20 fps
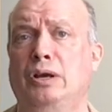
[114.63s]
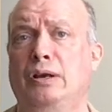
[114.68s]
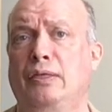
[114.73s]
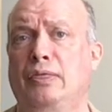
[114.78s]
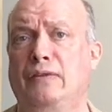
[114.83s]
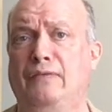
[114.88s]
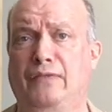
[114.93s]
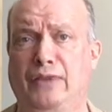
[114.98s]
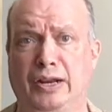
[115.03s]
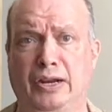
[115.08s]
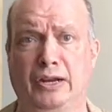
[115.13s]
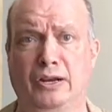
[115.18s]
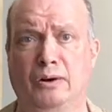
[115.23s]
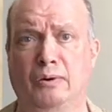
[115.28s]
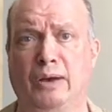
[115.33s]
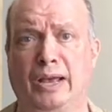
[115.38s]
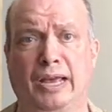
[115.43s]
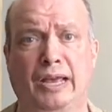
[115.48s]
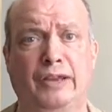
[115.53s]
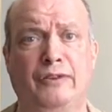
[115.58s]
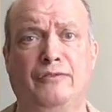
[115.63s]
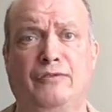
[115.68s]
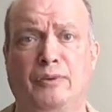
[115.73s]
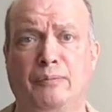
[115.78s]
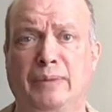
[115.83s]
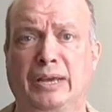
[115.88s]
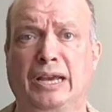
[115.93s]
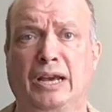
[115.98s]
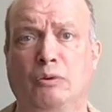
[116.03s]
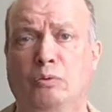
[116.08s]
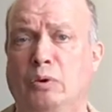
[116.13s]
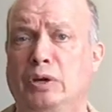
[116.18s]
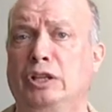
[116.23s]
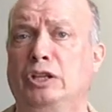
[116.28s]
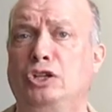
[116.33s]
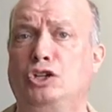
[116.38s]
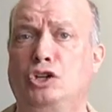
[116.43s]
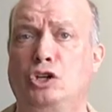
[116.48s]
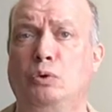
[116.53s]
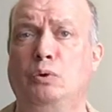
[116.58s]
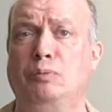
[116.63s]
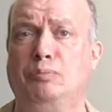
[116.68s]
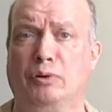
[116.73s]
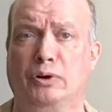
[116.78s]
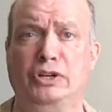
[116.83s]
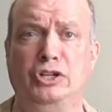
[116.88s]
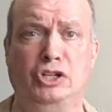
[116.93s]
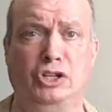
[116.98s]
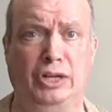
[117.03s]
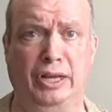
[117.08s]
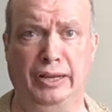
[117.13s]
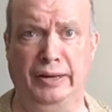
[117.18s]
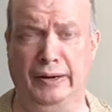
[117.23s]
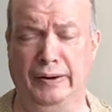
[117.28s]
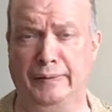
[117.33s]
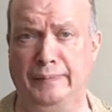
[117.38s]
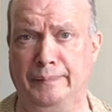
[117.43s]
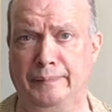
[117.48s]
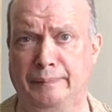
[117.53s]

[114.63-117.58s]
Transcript: the video and for me. I really do appreciate it.